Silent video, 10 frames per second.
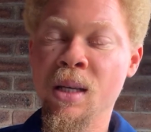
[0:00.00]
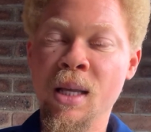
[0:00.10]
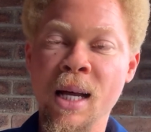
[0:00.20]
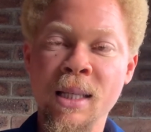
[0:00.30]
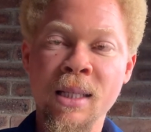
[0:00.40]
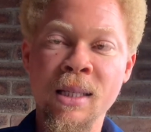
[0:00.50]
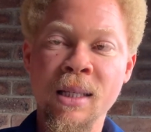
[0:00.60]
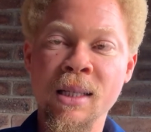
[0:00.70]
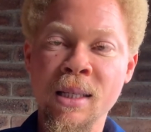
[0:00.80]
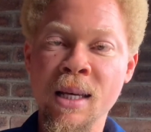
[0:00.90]
That is
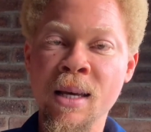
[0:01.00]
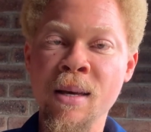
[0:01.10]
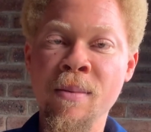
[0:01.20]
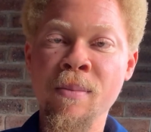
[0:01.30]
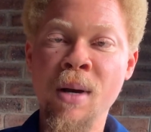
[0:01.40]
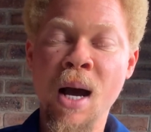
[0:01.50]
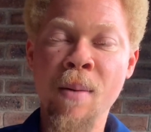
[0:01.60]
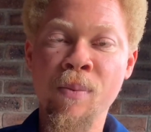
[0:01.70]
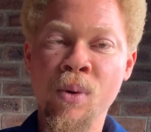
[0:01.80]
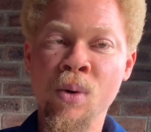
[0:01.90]
the same
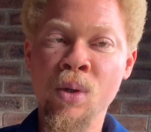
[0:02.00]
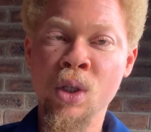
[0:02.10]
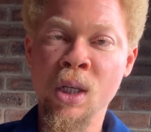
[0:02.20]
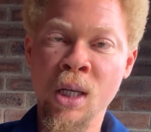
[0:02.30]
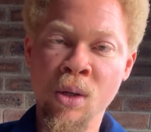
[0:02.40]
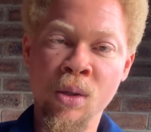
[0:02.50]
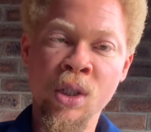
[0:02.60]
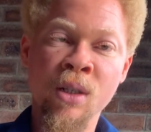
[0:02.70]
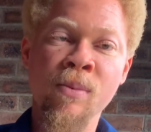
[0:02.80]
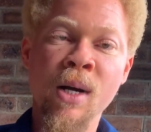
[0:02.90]
approach in
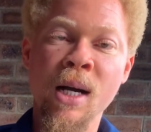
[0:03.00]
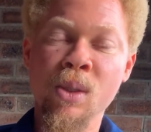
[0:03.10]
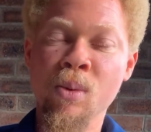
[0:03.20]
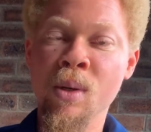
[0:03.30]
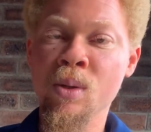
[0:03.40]
algebra as well.